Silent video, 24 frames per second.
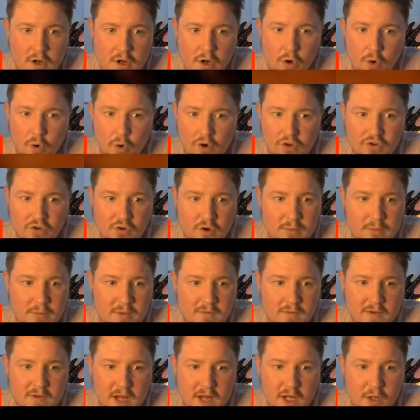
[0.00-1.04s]
or screaming
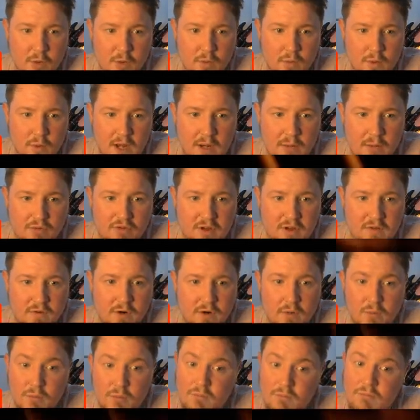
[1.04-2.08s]
value at wide
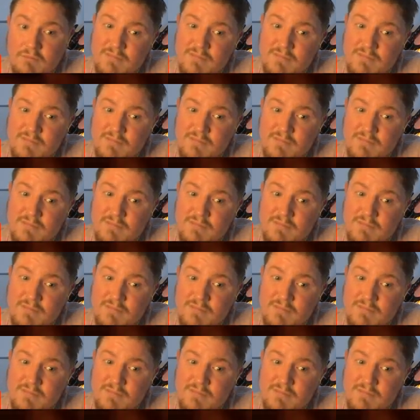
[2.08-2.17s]
receiver.